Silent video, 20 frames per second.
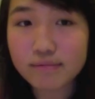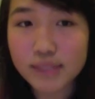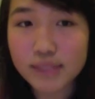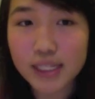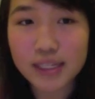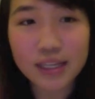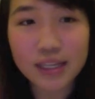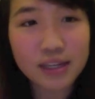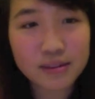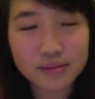
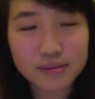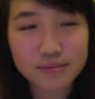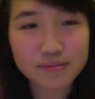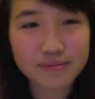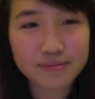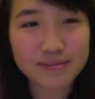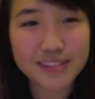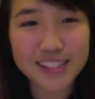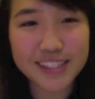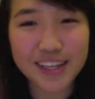Yeah.
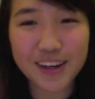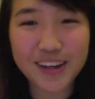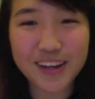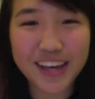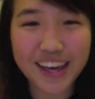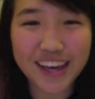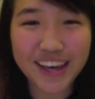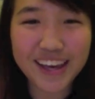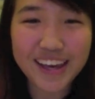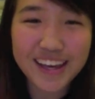
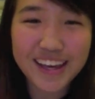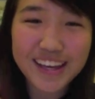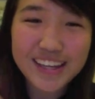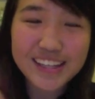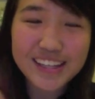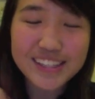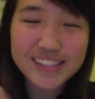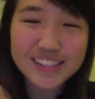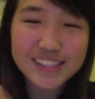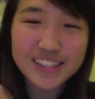Okay,
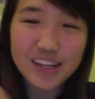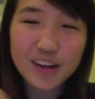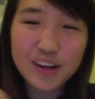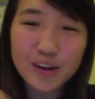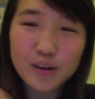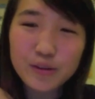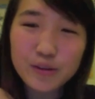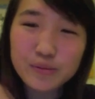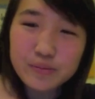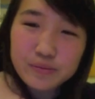
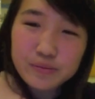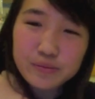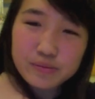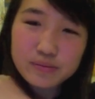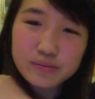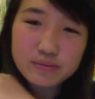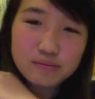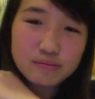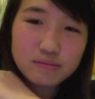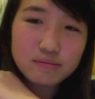so
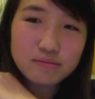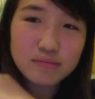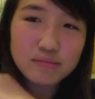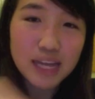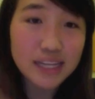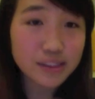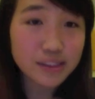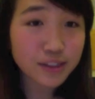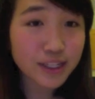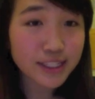
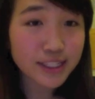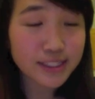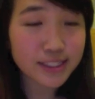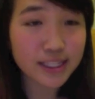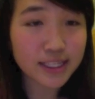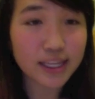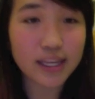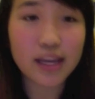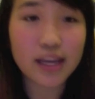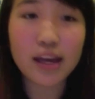as you can
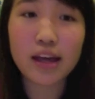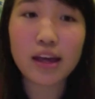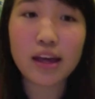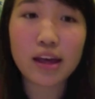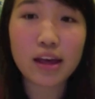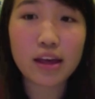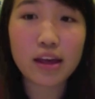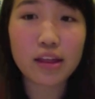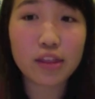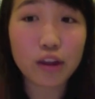see,
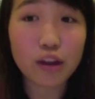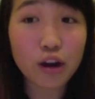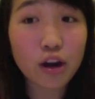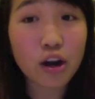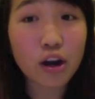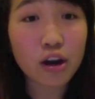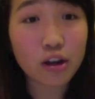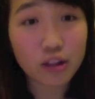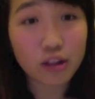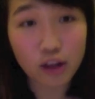there
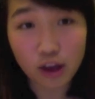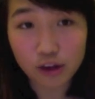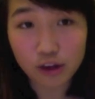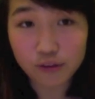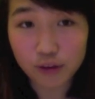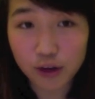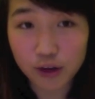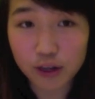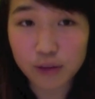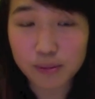are a lot of
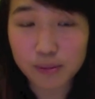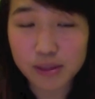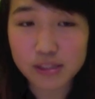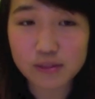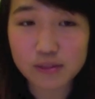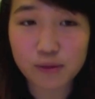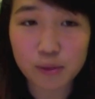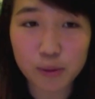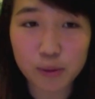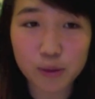arguments
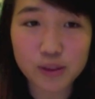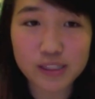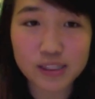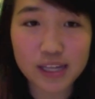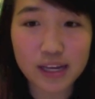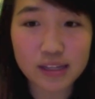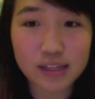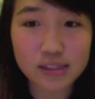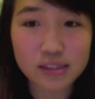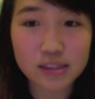for both
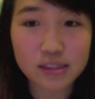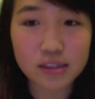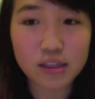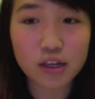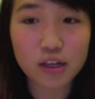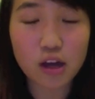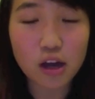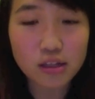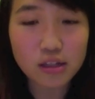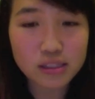sides. The
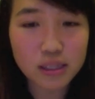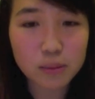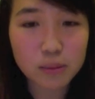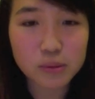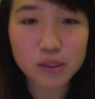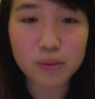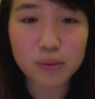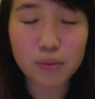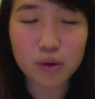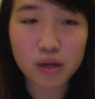concepts
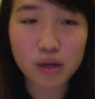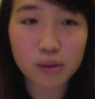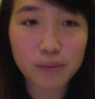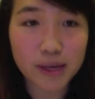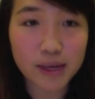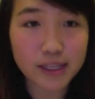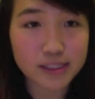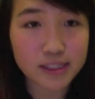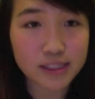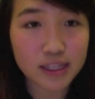are pretty
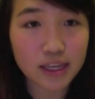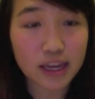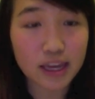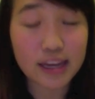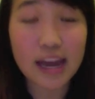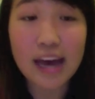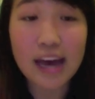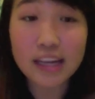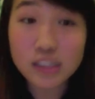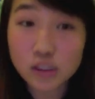basic, and
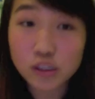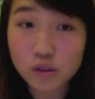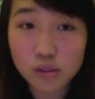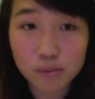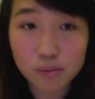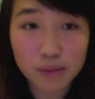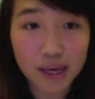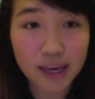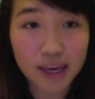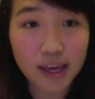as you
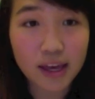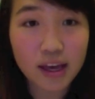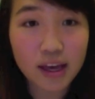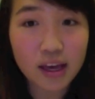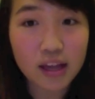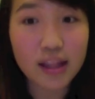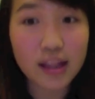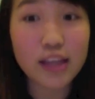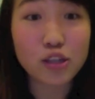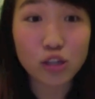debate,
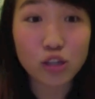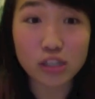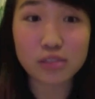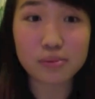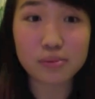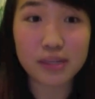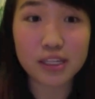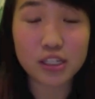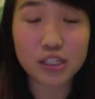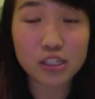like trust
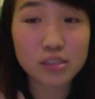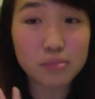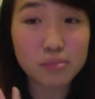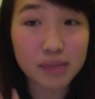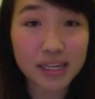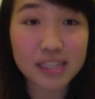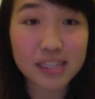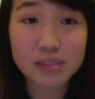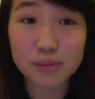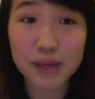me, just
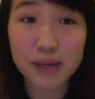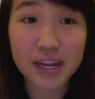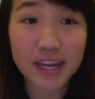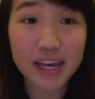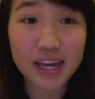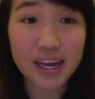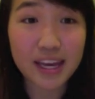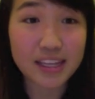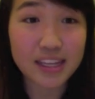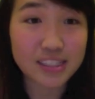me explaining
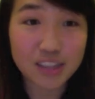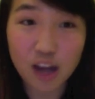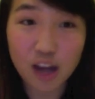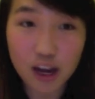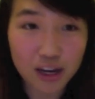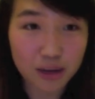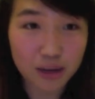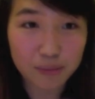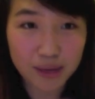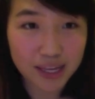it is
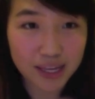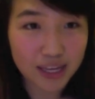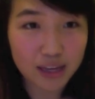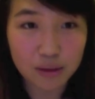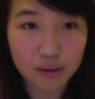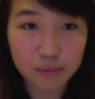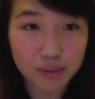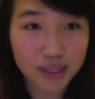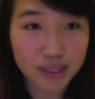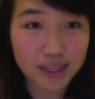not going to make it
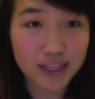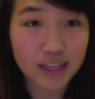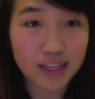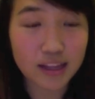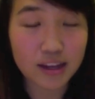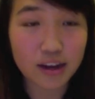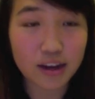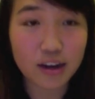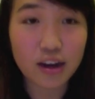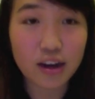completely
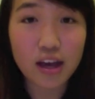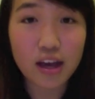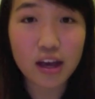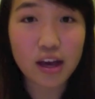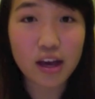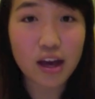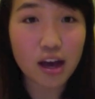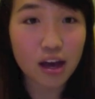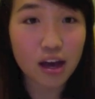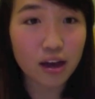clear.
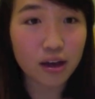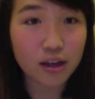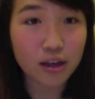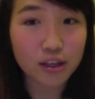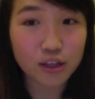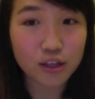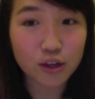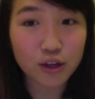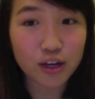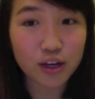
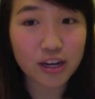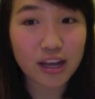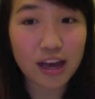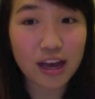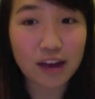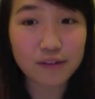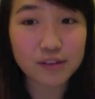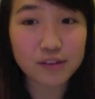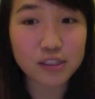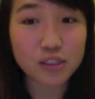You're going to
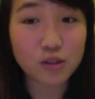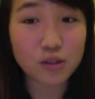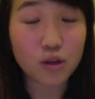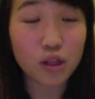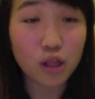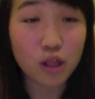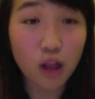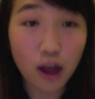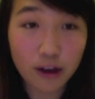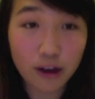have to do a
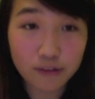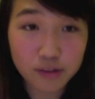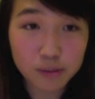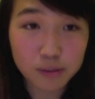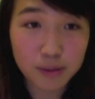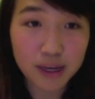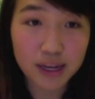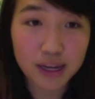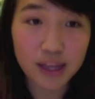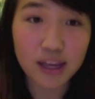lot of
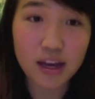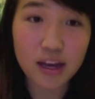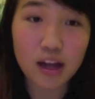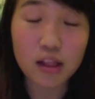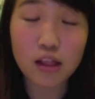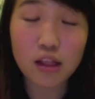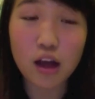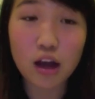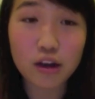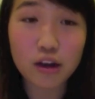debating, a
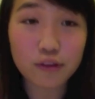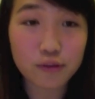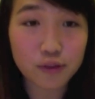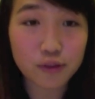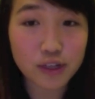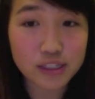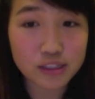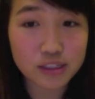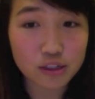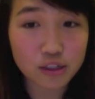lot of
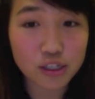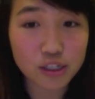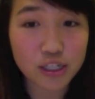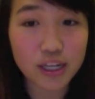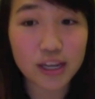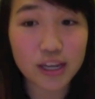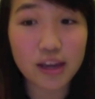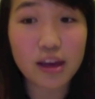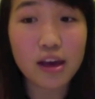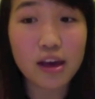
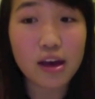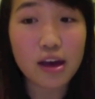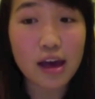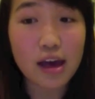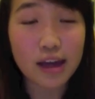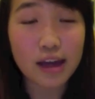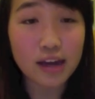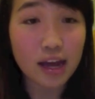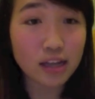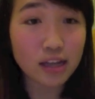researching,
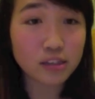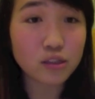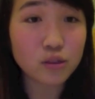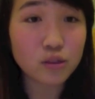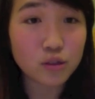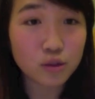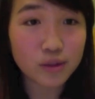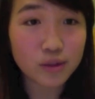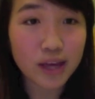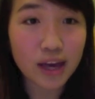and as you
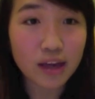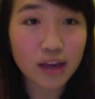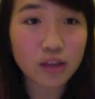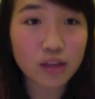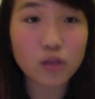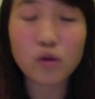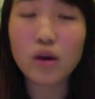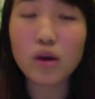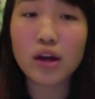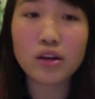do that,
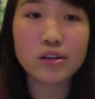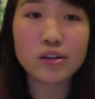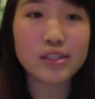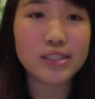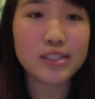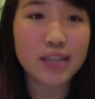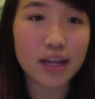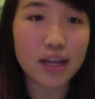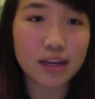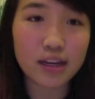you'll
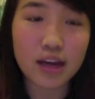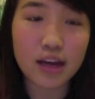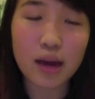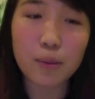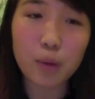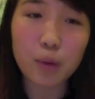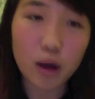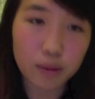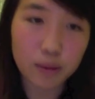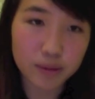understand it, I
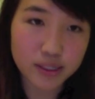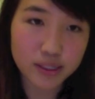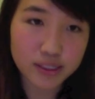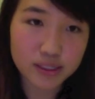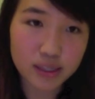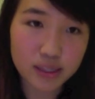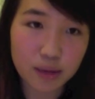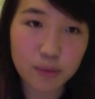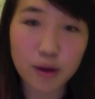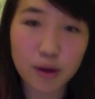promise.
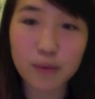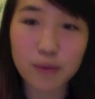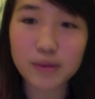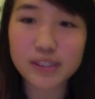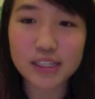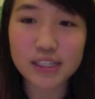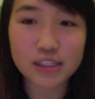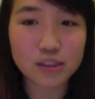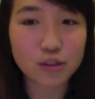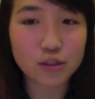I
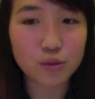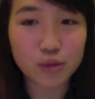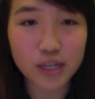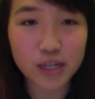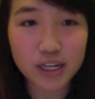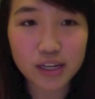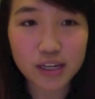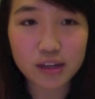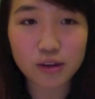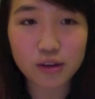promise, as you
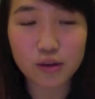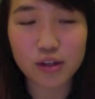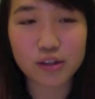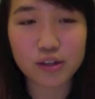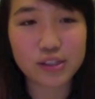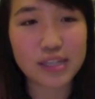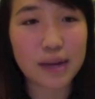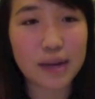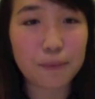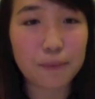read, you'll
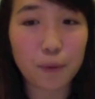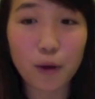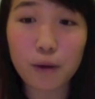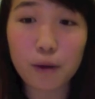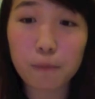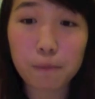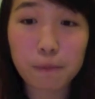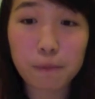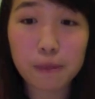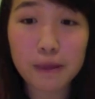understand more.
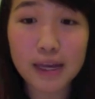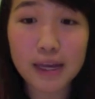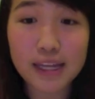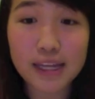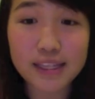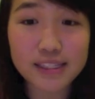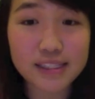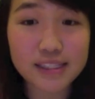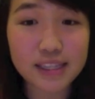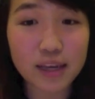
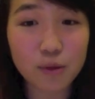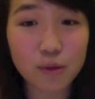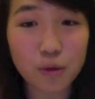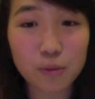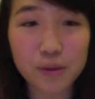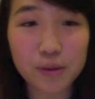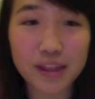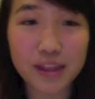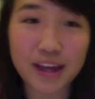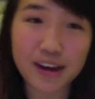It
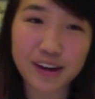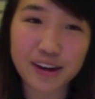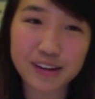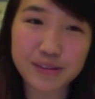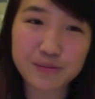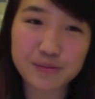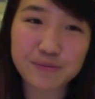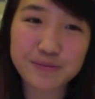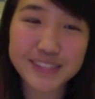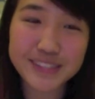won't be that hard.
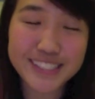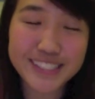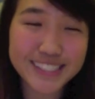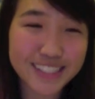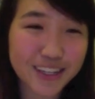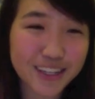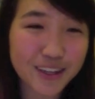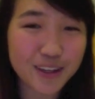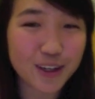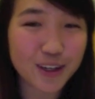
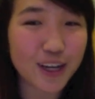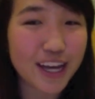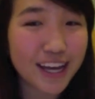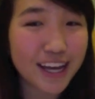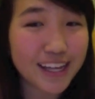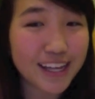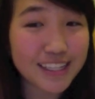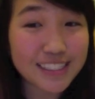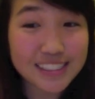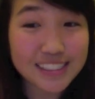So,
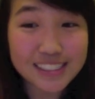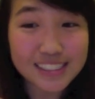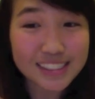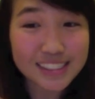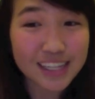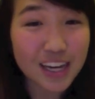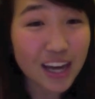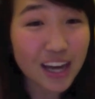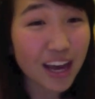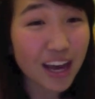
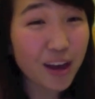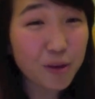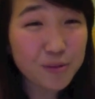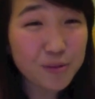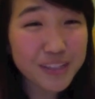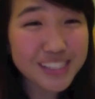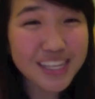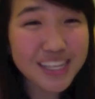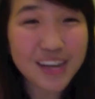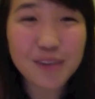I hope
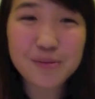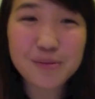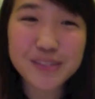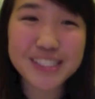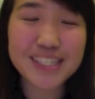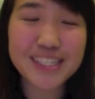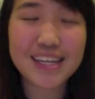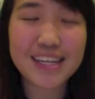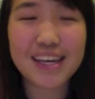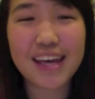this
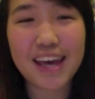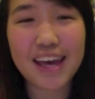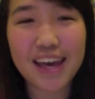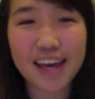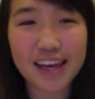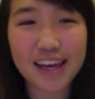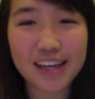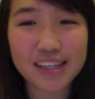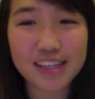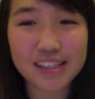helped,
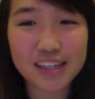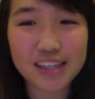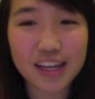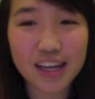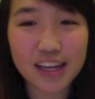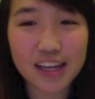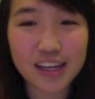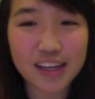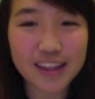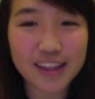and
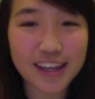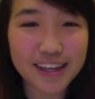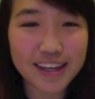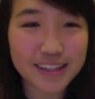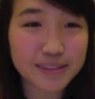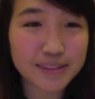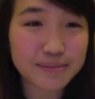good luck.